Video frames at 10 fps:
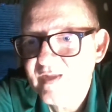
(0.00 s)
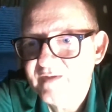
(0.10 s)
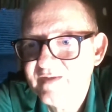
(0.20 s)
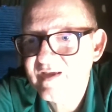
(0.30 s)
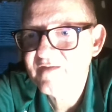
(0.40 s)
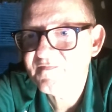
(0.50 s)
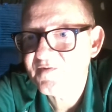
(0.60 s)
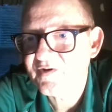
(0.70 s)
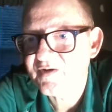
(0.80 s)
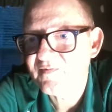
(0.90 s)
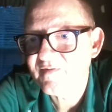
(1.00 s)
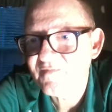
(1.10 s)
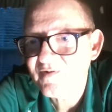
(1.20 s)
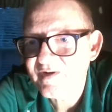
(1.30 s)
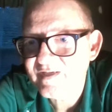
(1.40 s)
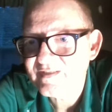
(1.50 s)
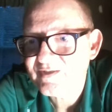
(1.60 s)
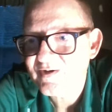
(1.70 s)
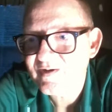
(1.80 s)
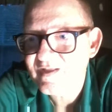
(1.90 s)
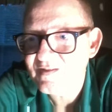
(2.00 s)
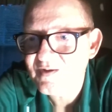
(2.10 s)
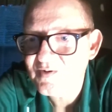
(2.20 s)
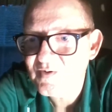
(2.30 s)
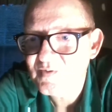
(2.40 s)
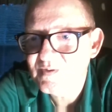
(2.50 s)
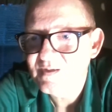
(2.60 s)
Dave, Crooked River and Eastern, hello.